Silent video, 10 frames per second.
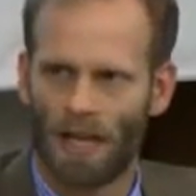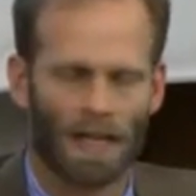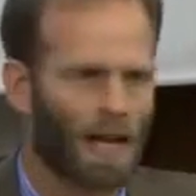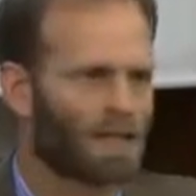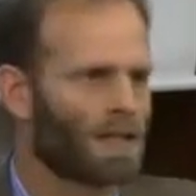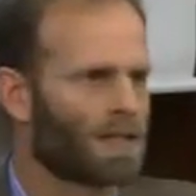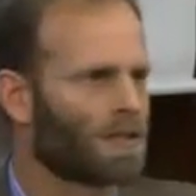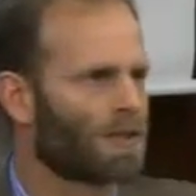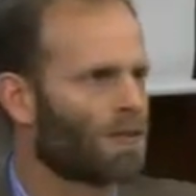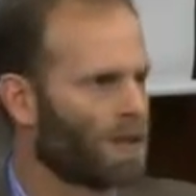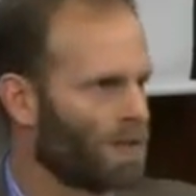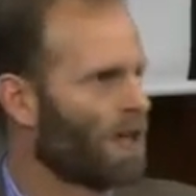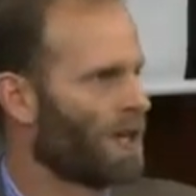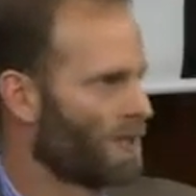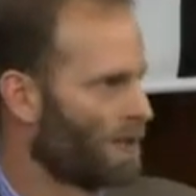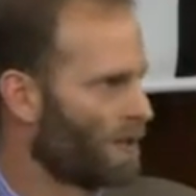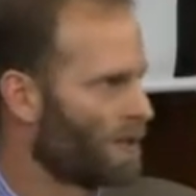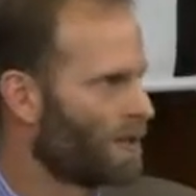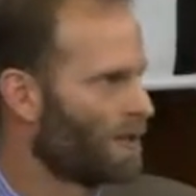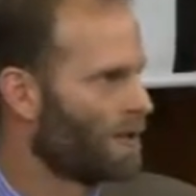And that doesn't serve anybody's
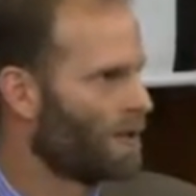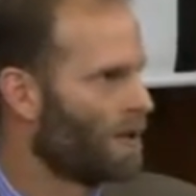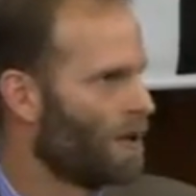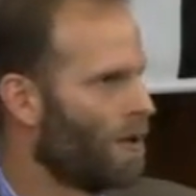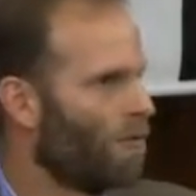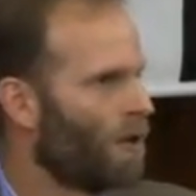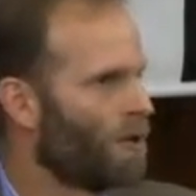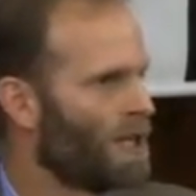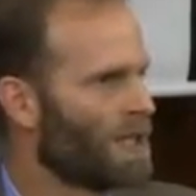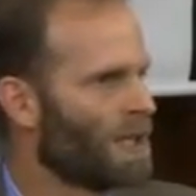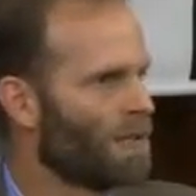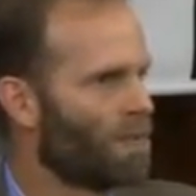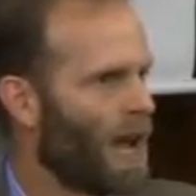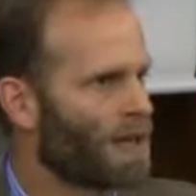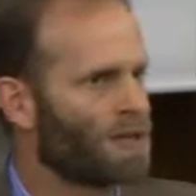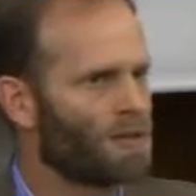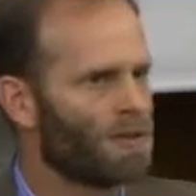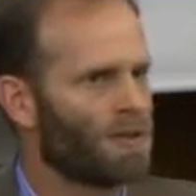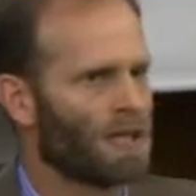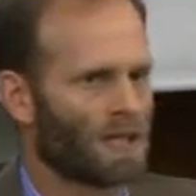interests. What we need to get back
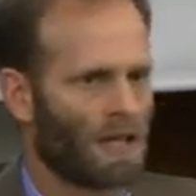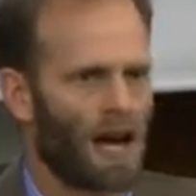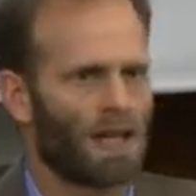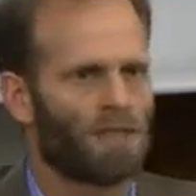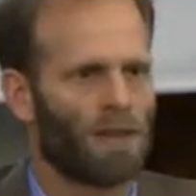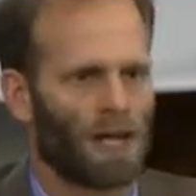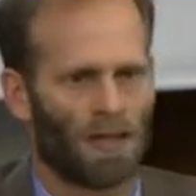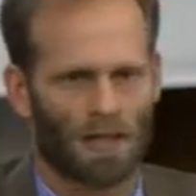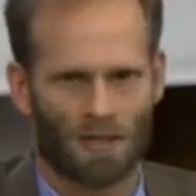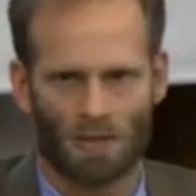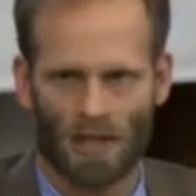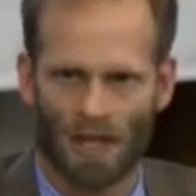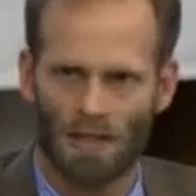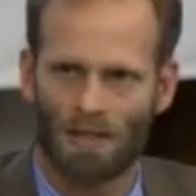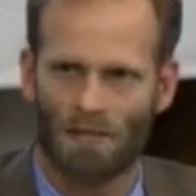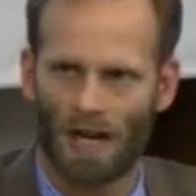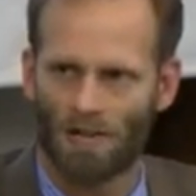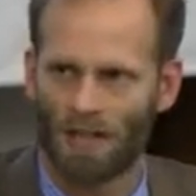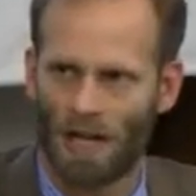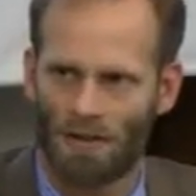to is the kind of mechanisms like the
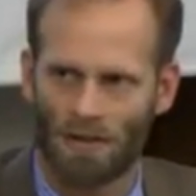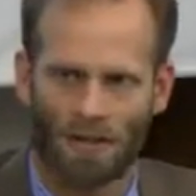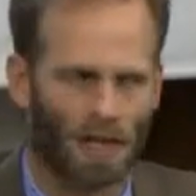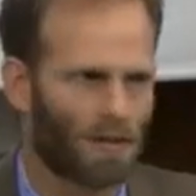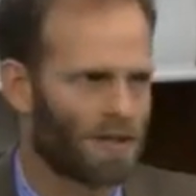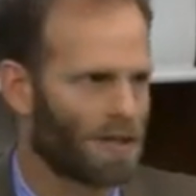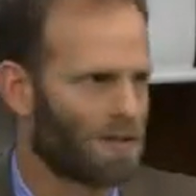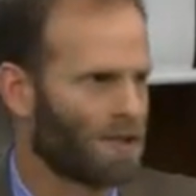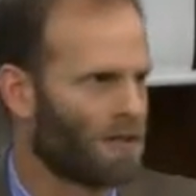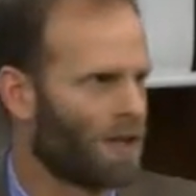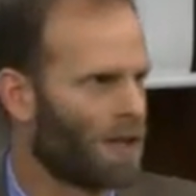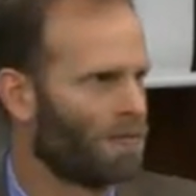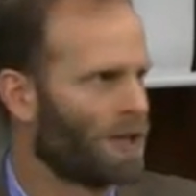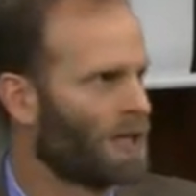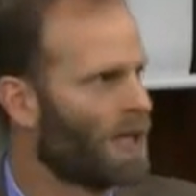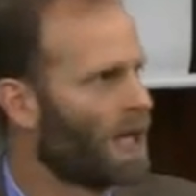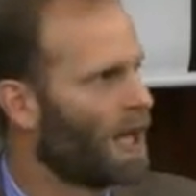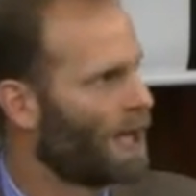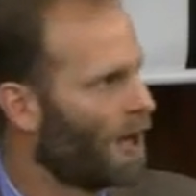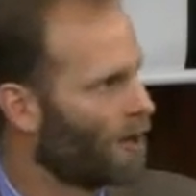Advisory Council on Health Systems Development
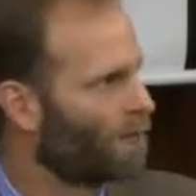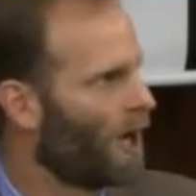and other